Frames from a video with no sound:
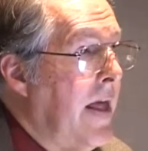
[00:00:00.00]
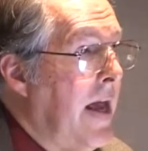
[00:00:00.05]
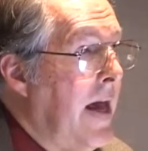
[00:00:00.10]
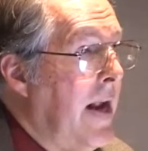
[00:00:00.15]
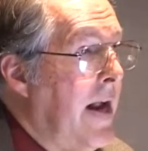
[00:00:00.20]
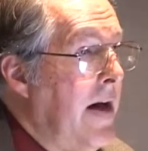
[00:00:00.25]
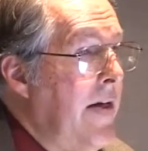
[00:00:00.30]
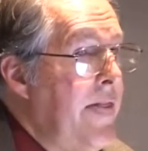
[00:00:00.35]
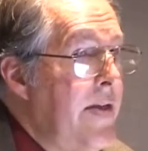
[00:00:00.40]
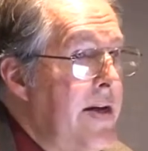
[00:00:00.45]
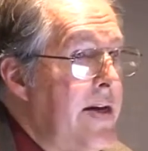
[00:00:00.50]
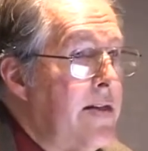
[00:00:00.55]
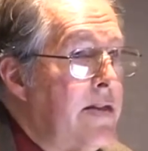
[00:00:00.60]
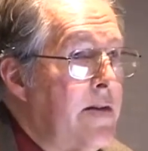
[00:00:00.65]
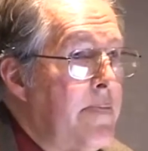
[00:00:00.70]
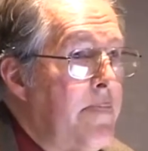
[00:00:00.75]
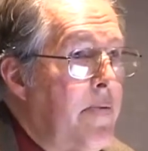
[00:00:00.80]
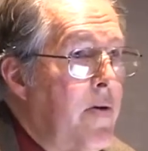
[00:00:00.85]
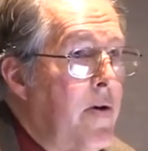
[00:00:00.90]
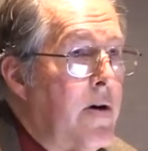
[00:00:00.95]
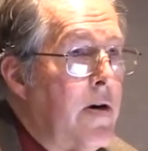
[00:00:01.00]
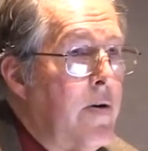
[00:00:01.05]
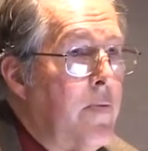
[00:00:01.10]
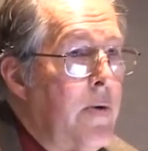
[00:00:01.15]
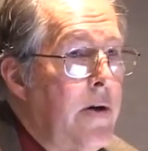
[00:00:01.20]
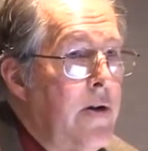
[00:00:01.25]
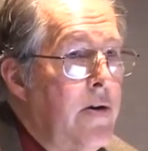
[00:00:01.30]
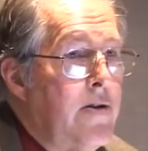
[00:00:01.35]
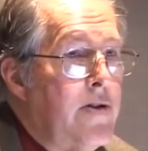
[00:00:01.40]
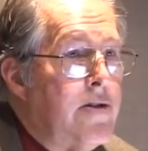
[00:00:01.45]
And I think it's important
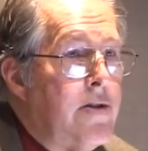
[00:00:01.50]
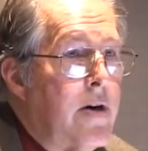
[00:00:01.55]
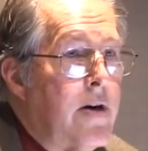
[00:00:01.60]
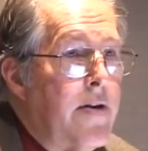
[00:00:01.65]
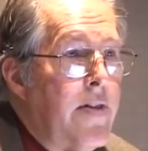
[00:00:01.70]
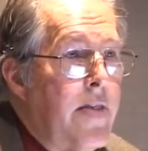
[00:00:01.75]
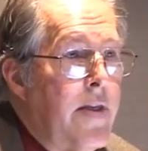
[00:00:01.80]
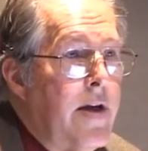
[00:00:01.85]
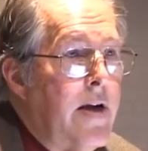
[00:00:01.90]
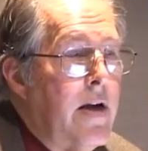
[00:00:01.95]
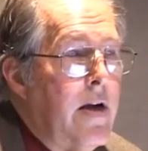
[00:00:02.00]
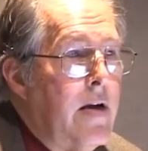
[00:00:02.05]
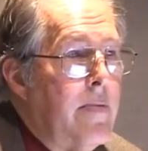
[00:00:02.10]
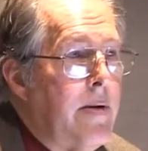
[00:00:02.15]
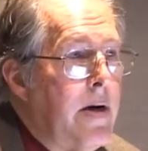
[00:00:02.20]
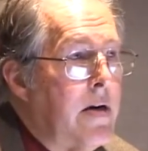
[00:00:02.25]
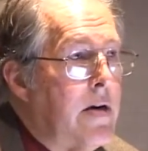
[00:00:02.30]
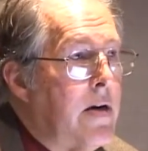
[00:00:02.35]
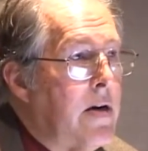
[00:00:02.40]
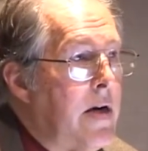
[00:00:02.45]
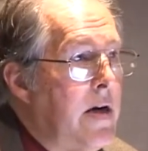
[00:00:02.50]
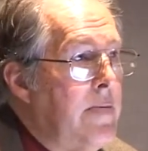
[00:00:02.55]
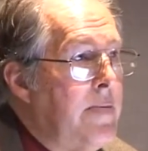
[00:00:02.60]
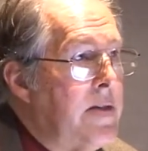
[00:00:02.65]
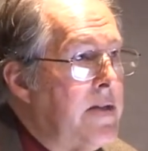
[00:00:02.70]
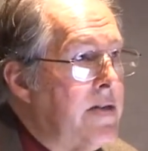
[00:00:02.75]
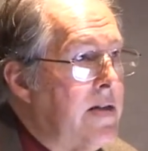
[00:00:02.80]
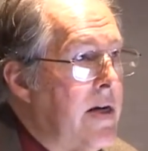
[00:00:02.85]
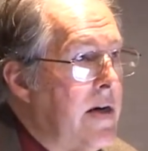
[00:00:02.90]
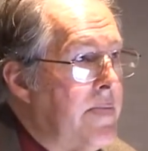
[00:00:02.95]
when you start thinking about
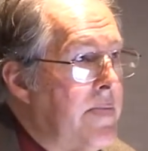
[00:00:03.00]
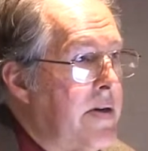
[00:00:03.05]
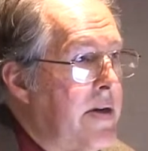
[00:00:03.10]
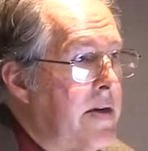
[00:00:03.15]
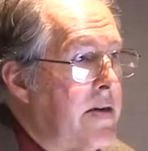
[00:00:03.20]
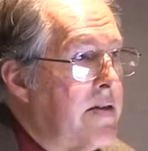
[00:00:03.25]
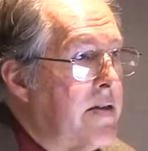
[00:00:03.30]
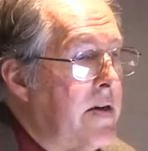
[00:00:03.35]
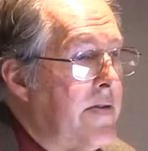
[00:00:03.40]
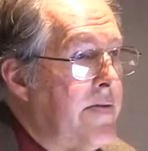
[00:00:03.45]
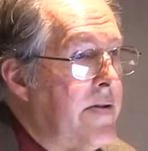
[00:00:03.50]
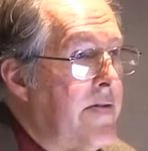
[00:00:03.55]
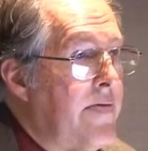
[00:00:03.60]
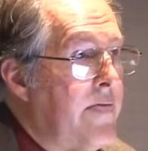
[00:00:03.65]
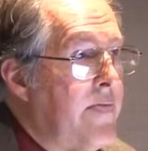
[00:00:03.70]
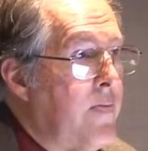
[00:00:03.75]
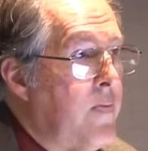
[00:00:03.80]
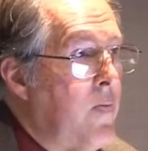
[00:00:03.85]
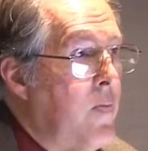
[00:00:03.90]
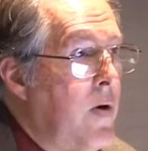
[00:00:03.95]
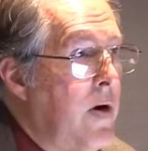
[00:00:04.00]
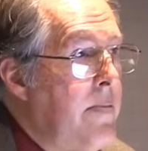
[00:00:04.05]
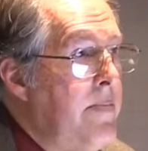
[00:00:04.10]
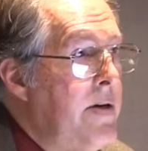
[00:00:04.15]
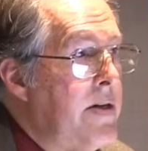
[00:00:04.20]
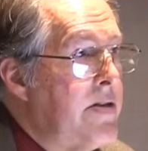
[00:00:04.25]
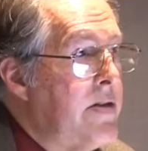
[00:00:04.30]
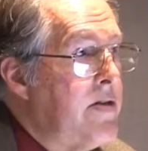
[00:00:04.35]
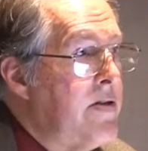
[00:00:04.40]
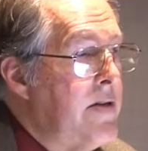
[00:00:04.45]
climate skeptics, and if I have one
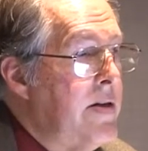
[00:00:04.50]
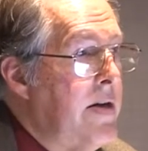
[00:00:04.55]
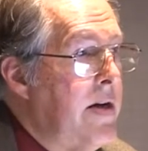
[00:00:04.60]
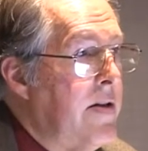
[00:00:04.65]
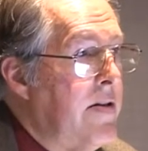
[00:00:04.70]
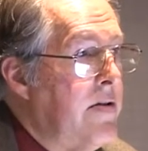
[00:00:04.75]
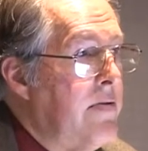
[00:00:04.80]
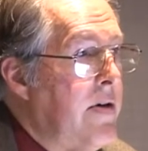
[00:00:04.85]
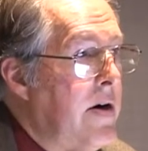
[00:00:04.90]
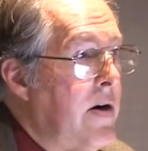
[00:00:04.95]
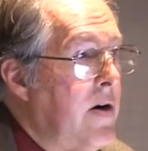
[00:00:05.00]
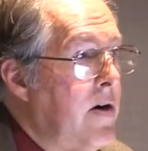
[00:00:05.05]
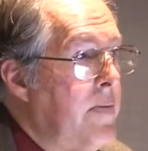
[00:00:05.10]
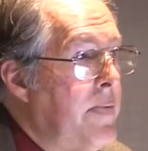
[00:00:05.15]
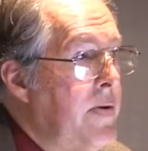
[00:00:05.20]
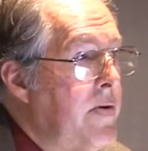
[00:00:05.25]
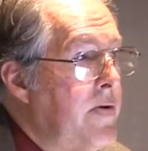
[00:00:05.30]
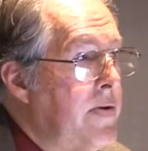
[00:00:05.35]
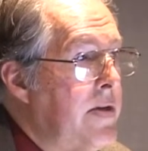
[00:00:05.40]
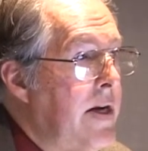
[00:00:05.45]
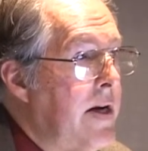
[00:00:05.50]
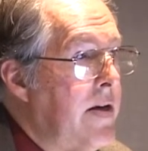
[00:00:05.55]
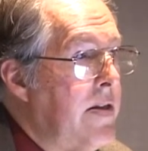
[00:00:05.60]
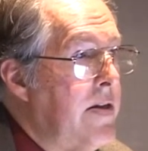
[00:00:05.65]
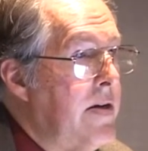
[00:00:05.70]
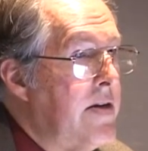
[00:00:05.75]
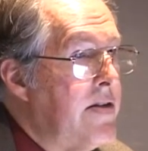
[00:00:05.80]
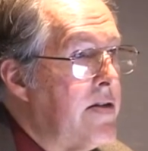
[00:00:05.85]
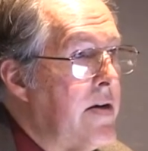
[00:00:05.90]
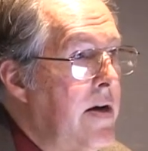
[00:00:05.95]
message to get through, I hope you'll take
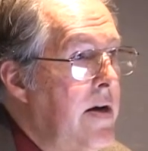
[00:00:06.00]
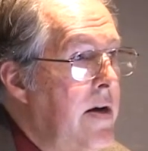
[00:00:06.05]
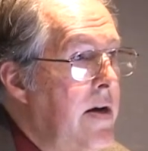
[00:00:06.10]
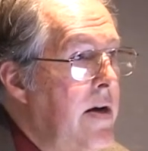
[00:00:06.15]
this,